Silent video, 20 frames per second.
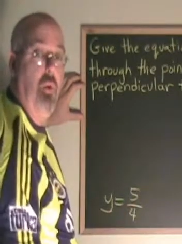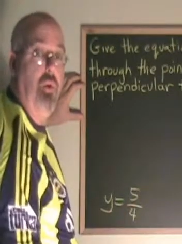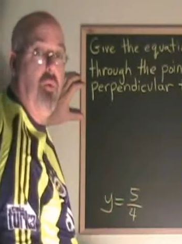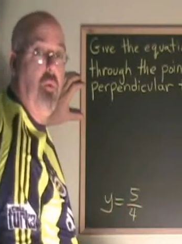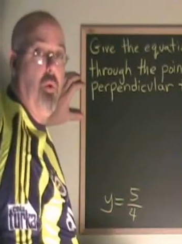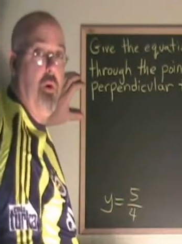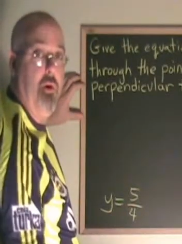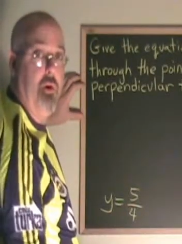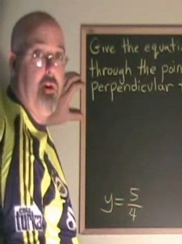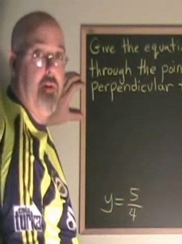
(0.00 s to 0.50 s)

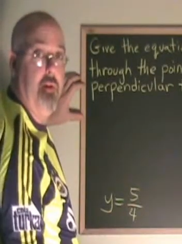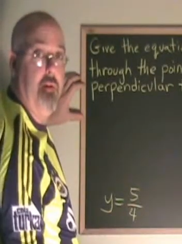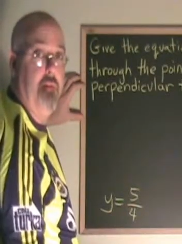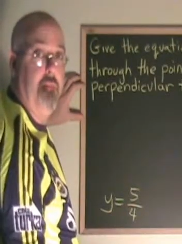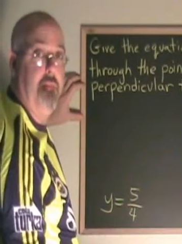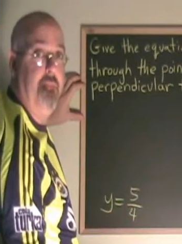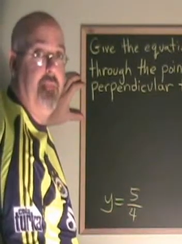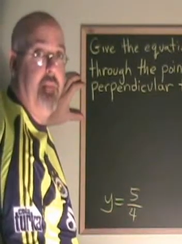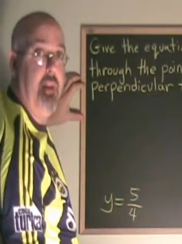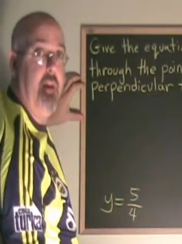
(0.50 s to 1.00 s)
work.
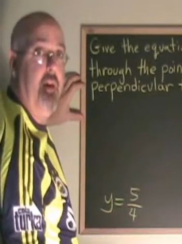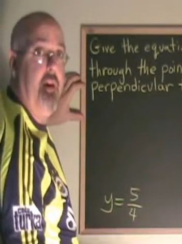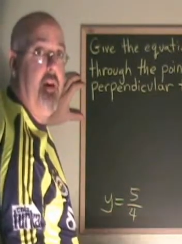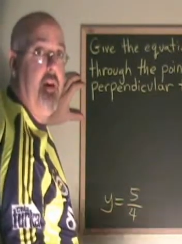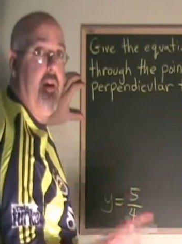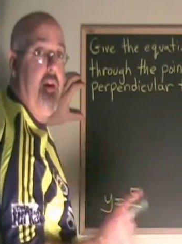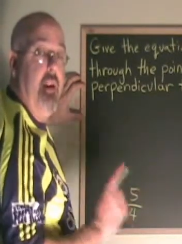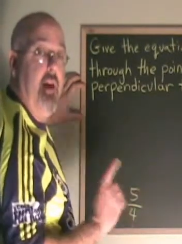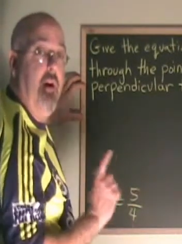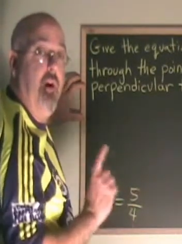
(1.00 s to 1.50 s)

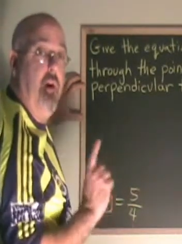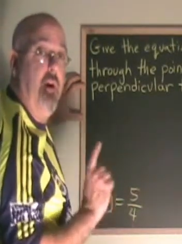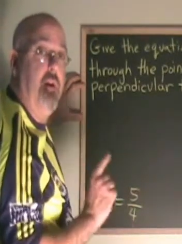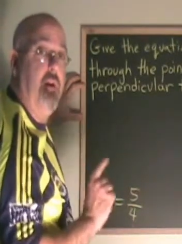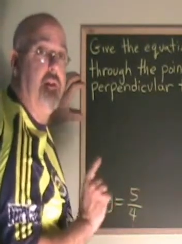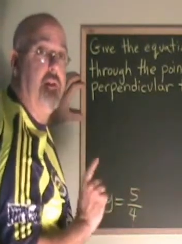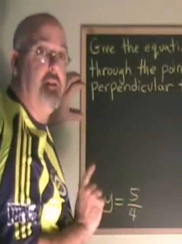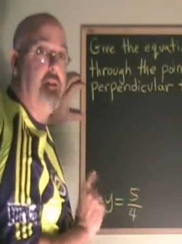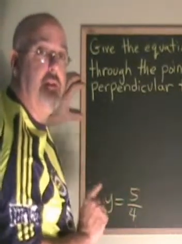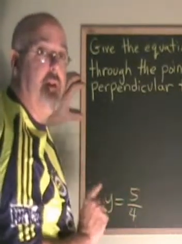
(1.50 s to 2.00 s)
Now, I
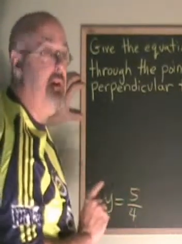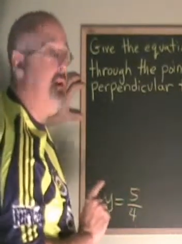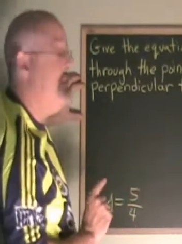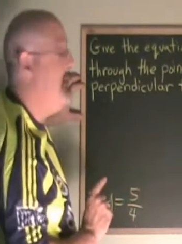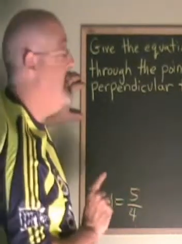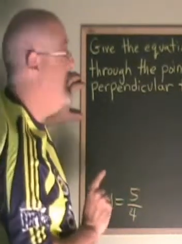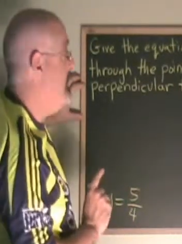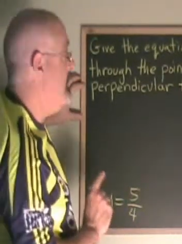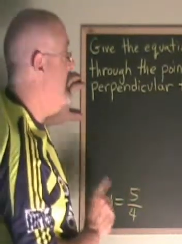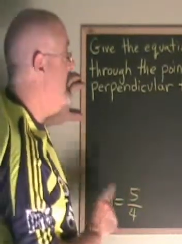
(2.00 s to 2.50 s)
could say the
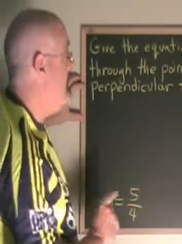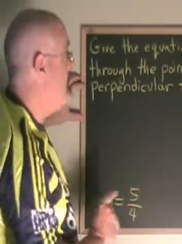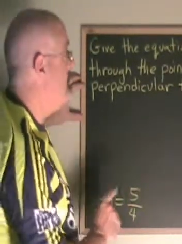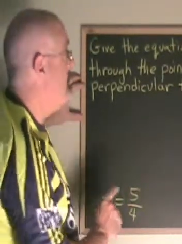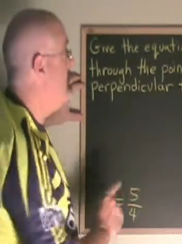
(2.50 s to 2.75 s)
things